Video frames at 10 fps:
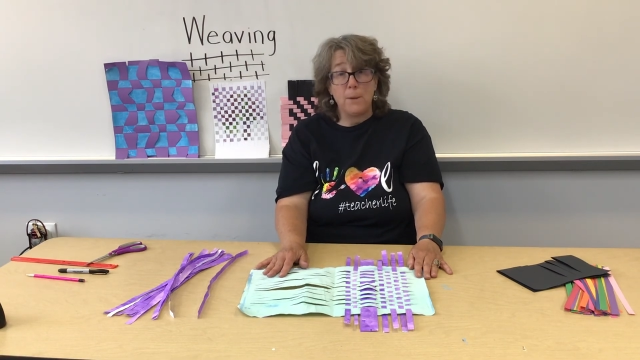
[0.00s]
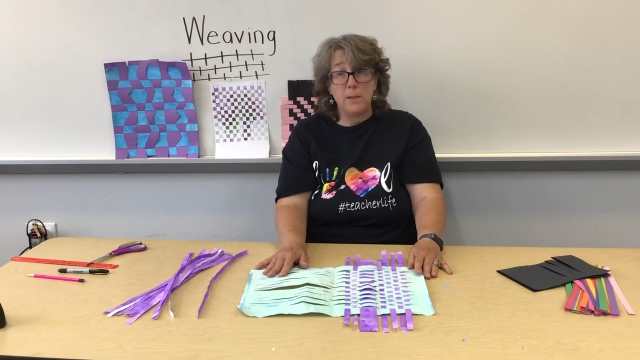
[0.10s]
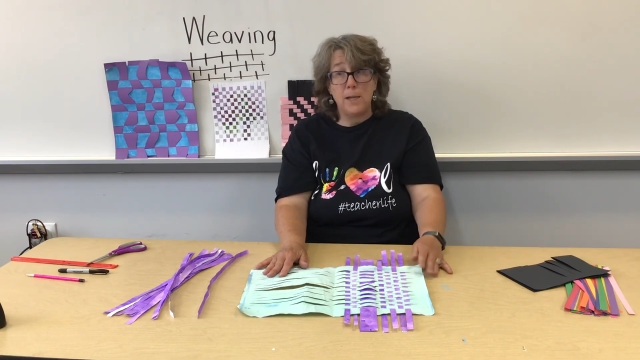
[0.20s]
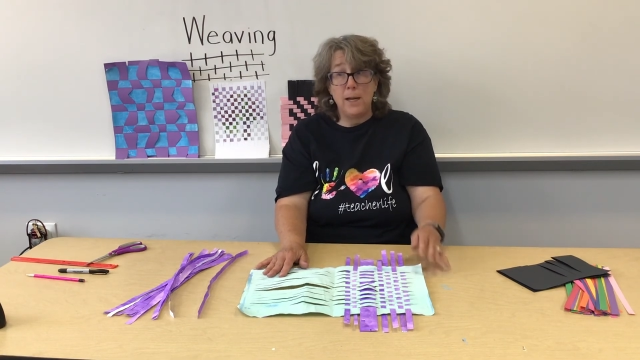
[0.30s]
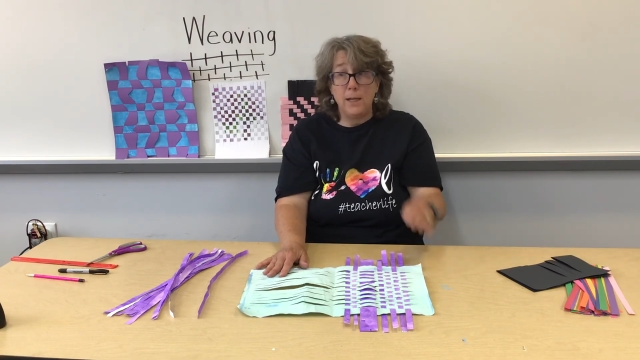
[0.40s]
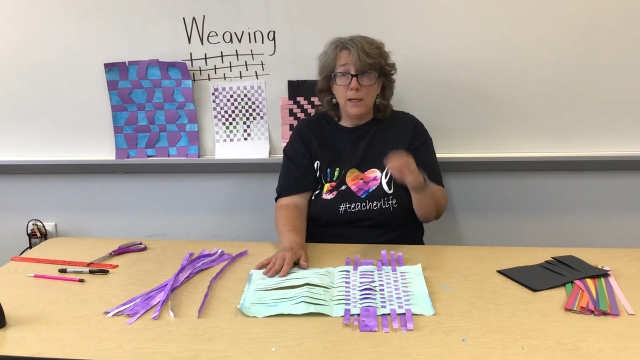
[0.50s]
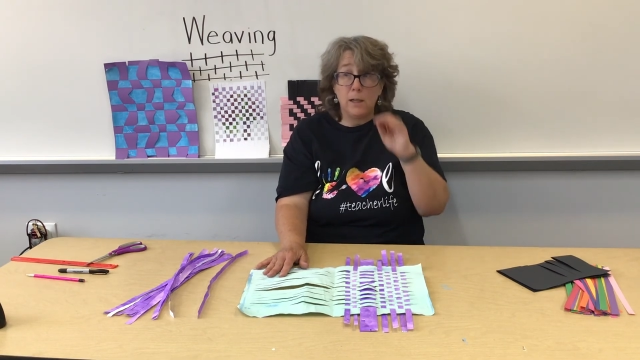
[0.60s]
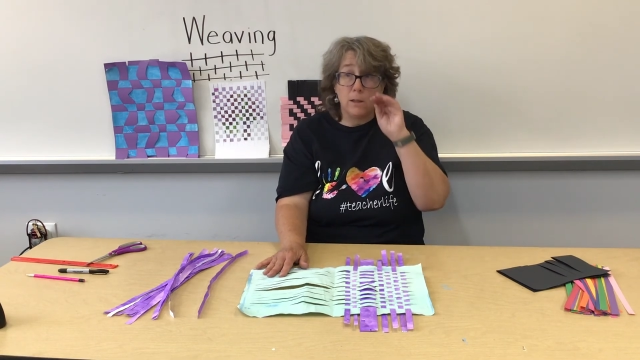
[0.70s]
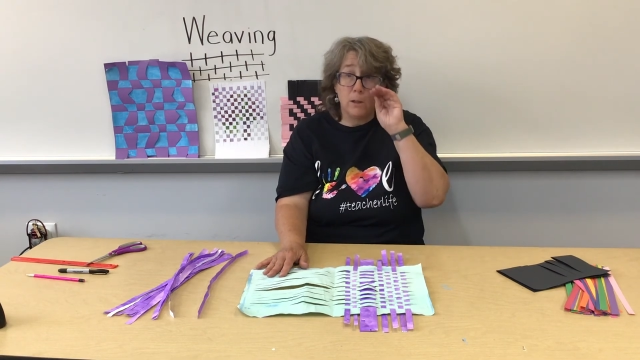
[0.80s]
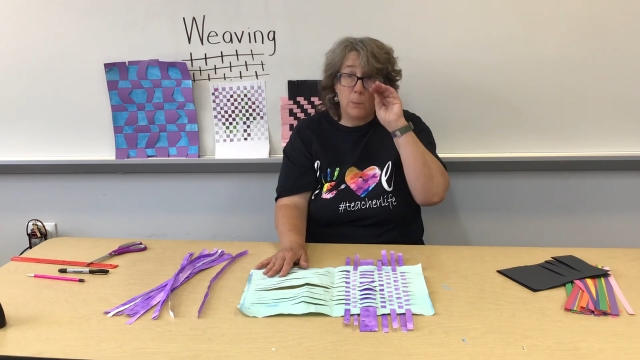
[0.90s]
but taking
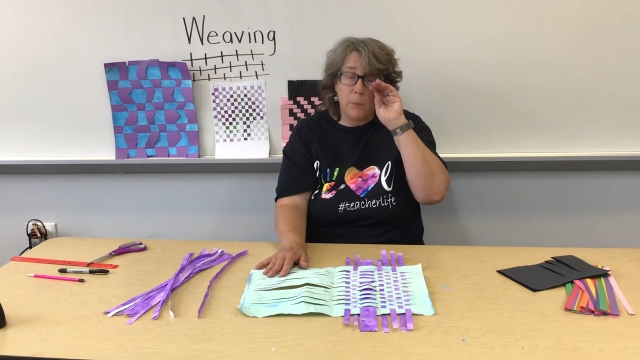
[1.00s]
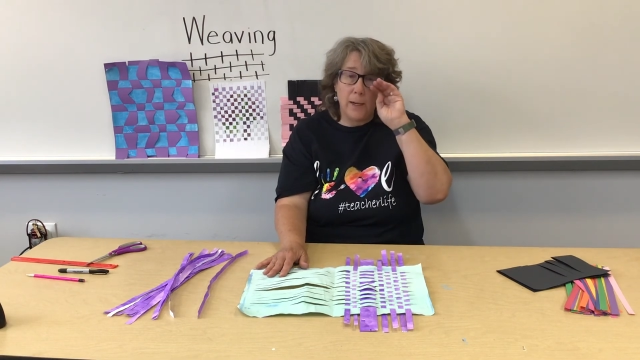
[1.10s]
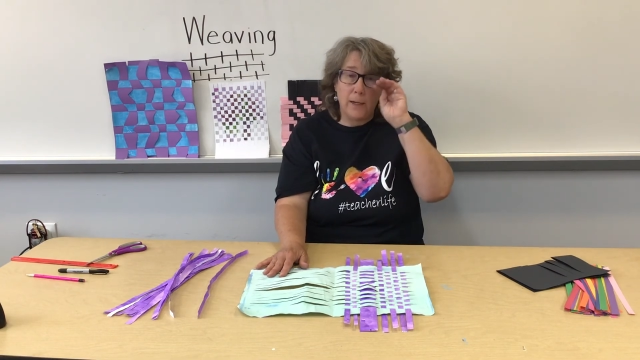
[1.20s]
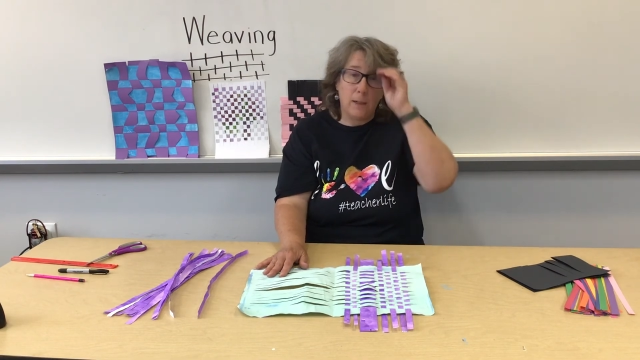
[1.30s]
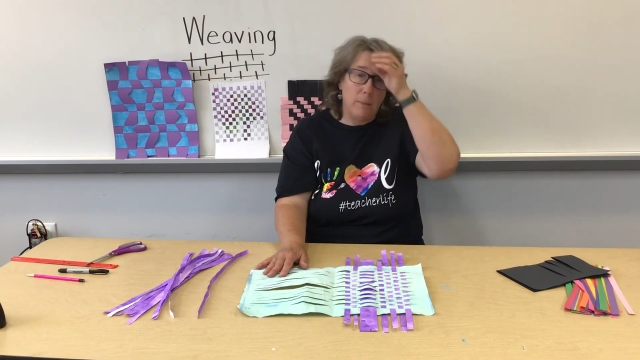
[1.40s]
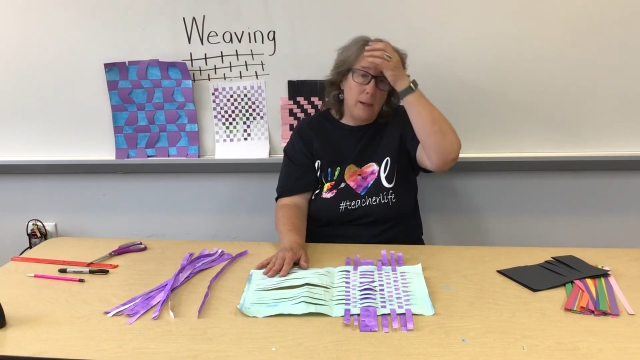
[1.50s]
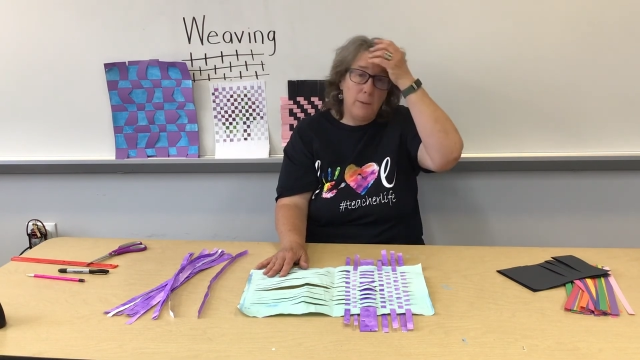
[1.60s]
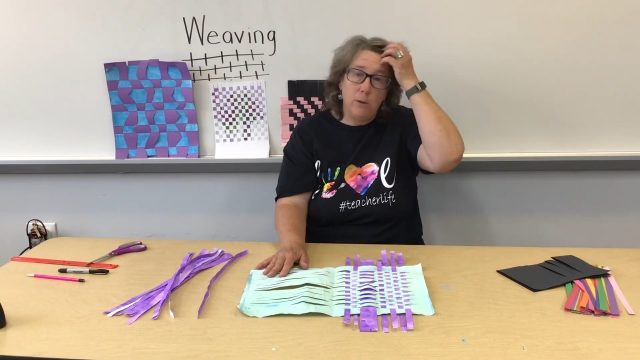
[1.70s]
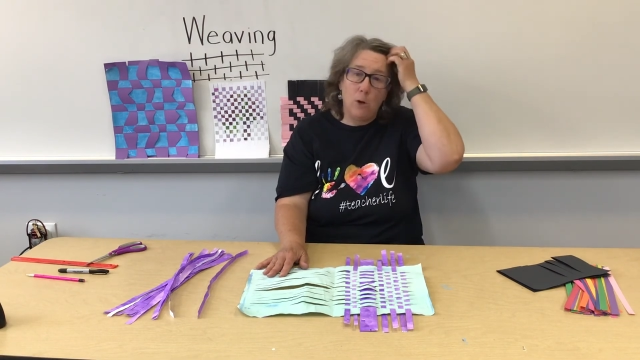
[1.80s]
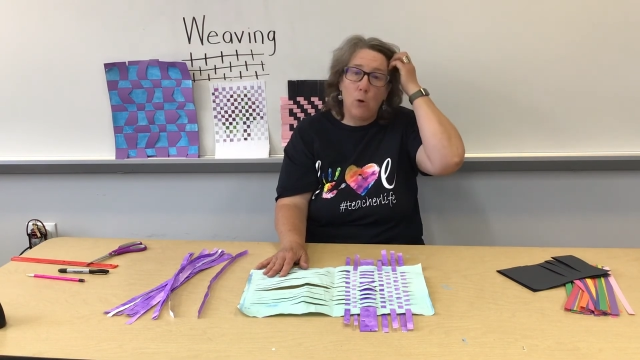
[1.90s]
a little break and
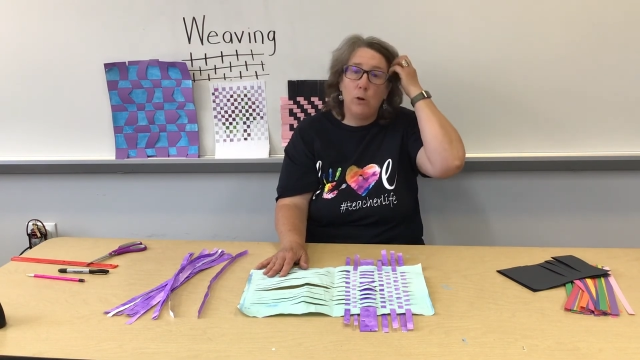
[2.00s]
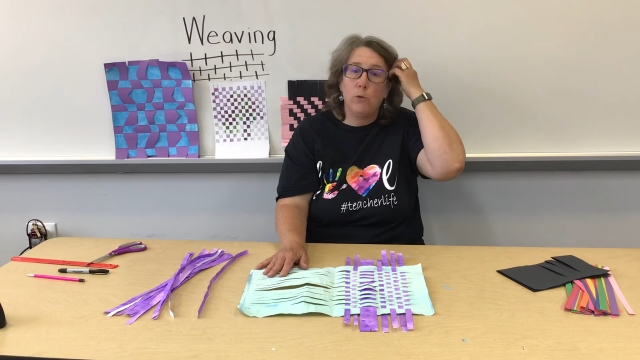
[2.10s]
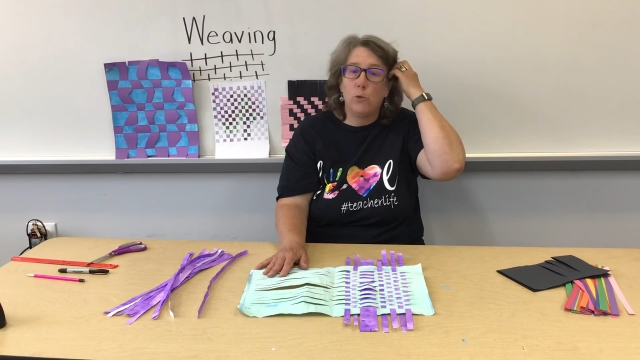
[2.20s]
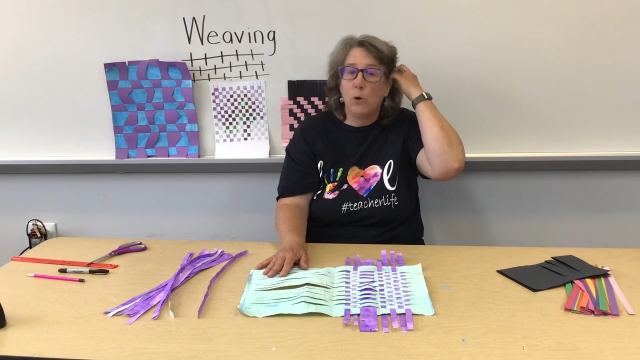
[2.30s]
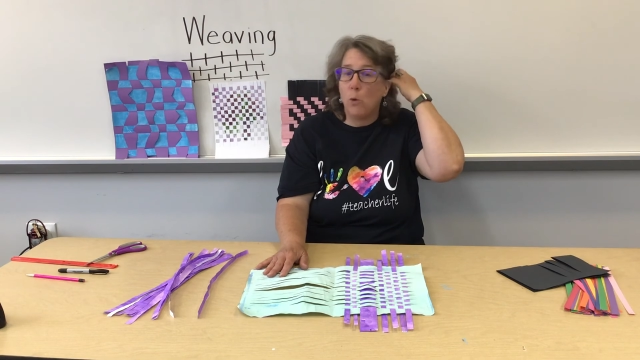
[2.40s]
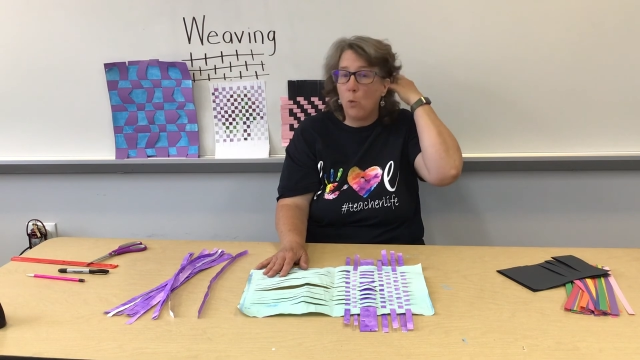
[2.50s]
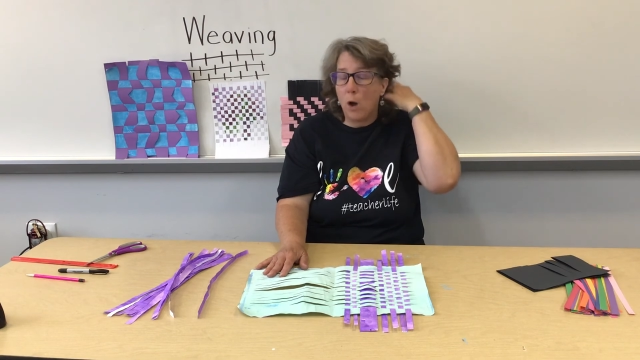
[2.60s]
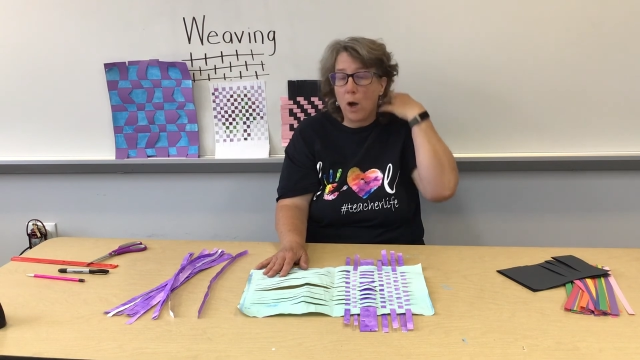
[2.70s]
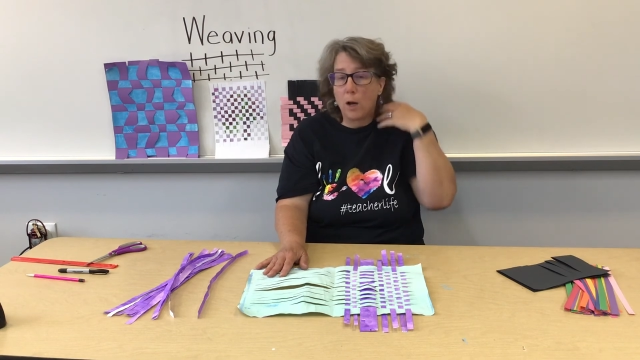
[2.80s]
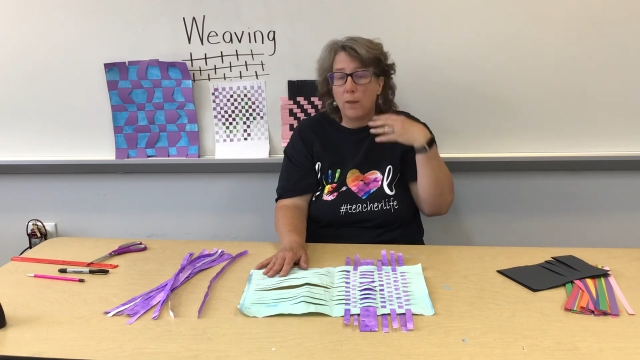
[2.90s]
maybe going for a
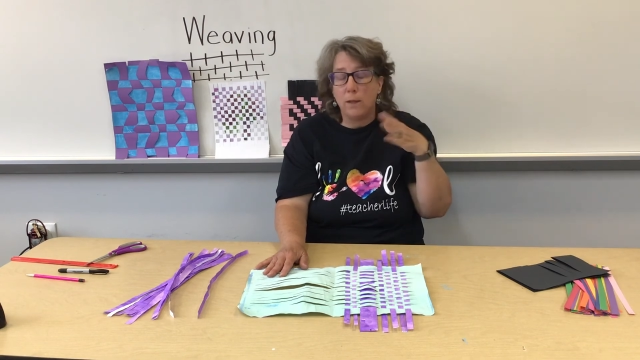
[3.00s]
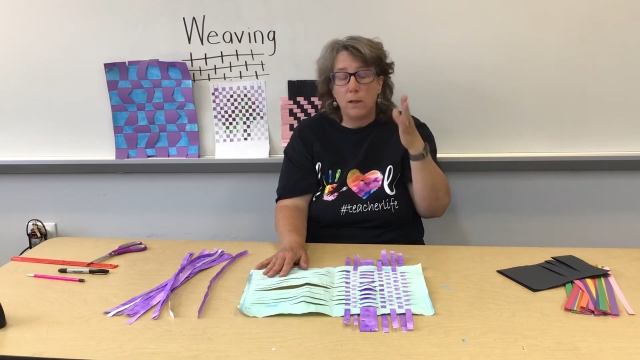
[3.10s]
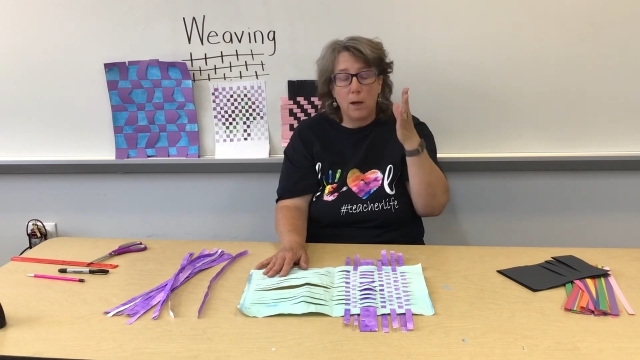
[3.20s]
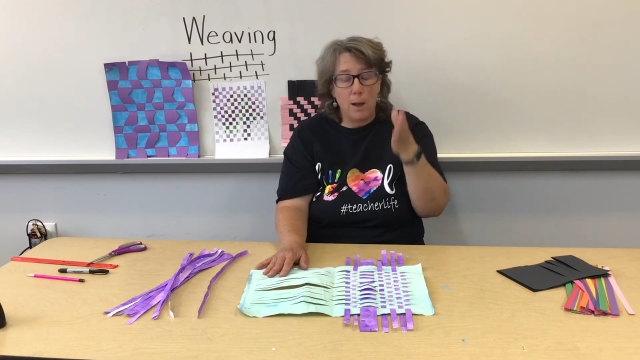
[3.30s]
walk and then